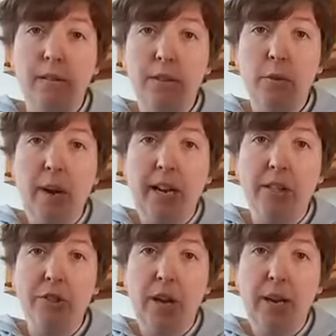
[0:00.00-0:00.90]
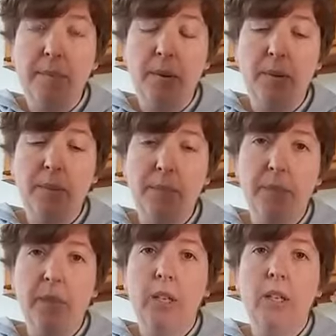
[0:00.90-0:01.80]
hand shape.
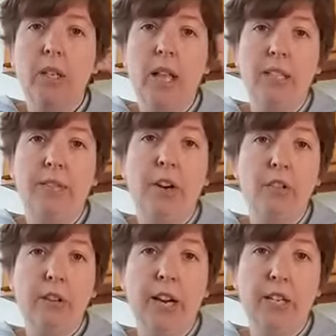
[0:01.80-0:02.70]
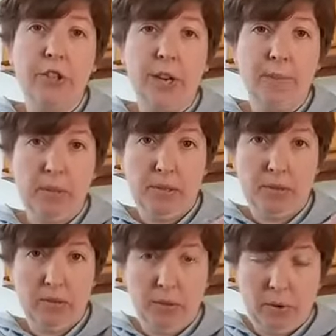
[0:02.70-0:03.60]
Classifiers are hand shapes.
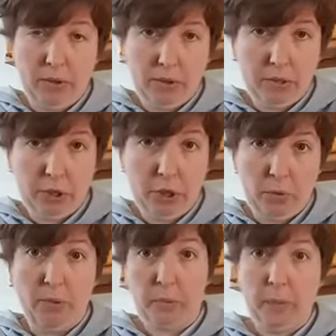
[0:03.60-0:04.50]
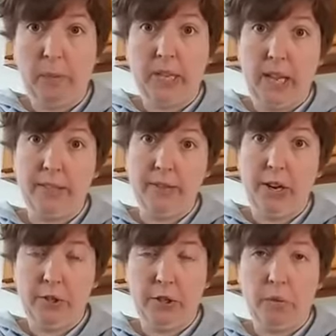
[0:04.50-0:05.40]
So our two would be
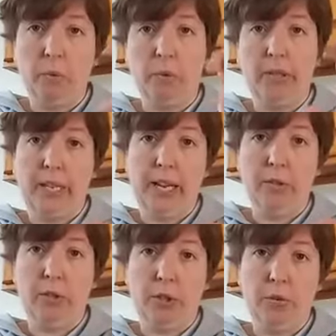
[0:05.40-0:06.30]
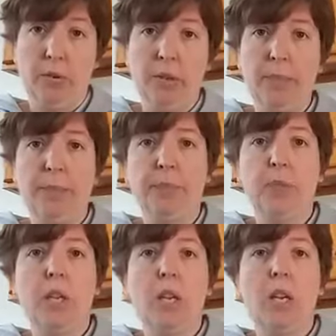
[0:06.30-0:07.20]
classifier 2 or CL2.
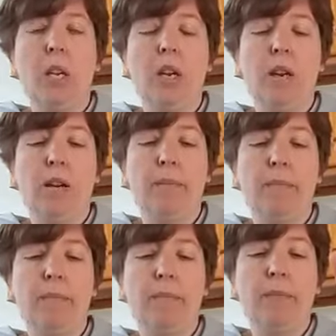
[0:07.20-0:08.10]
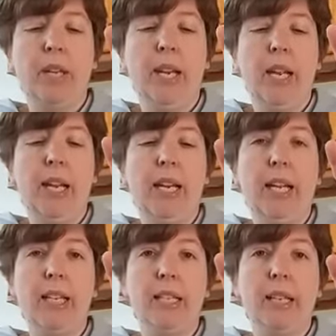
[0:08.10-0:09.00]
And
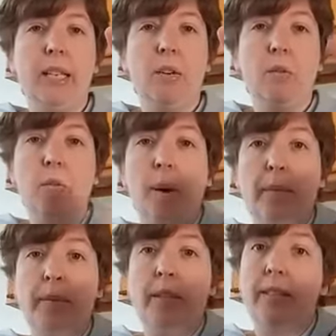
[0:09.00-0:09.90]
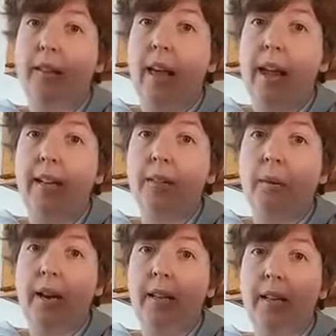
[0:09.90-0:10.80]
it represents legs,
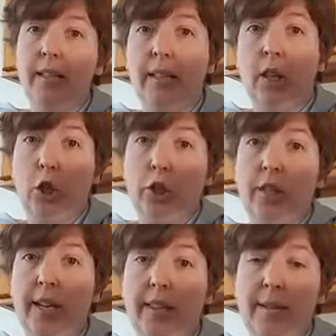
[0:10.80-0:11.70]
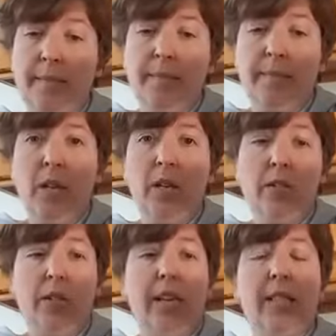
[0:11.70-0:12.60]
right? Because it looks like them.
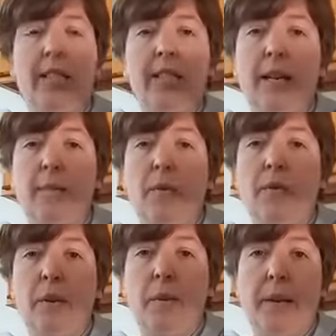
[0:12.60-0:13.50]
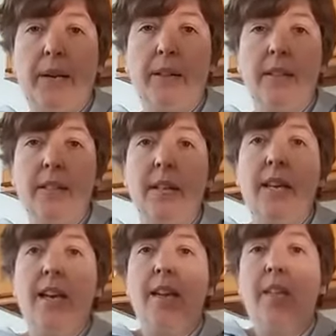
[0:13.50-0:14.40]
So that's an example of an appearance,
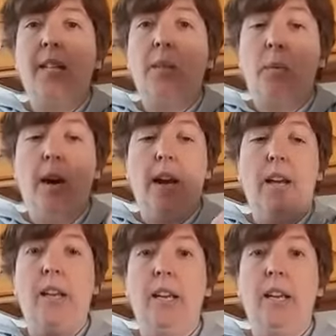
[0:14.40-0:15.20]
and that's why